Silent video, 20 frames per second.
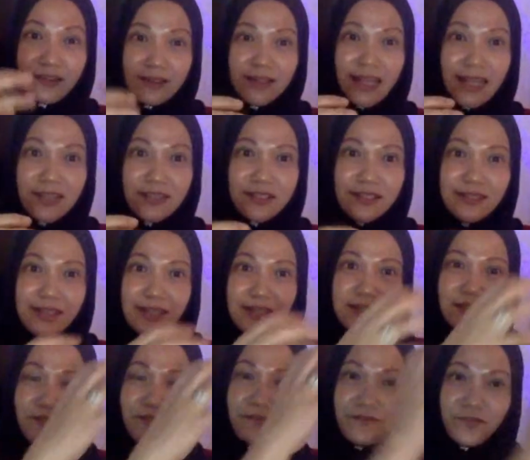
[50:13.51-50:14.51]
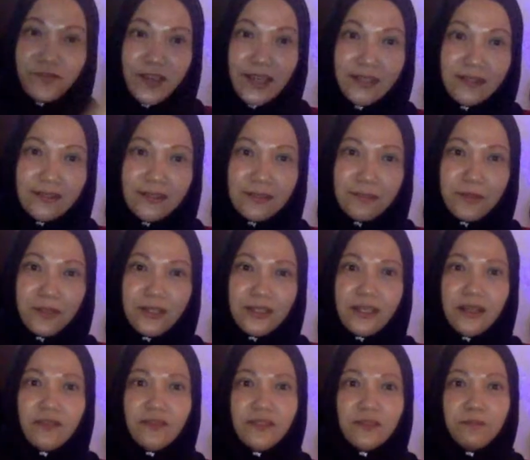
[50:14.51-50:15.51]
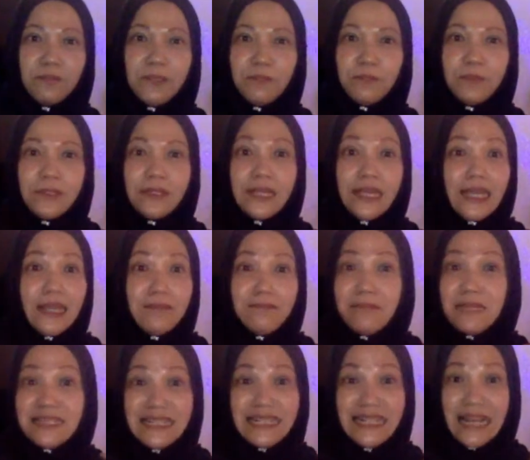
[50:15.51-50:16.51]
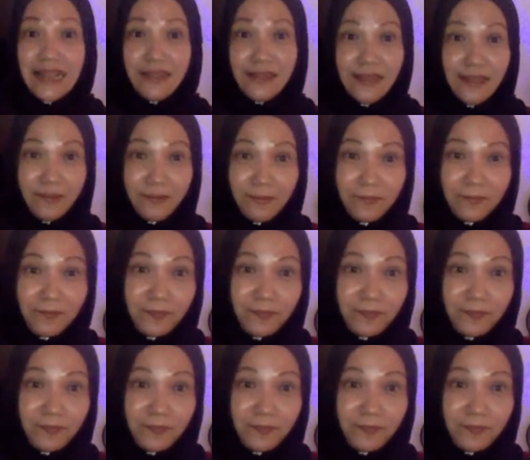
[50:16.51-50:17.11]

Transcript: collection doesn't fit the body of the people, it means nothing.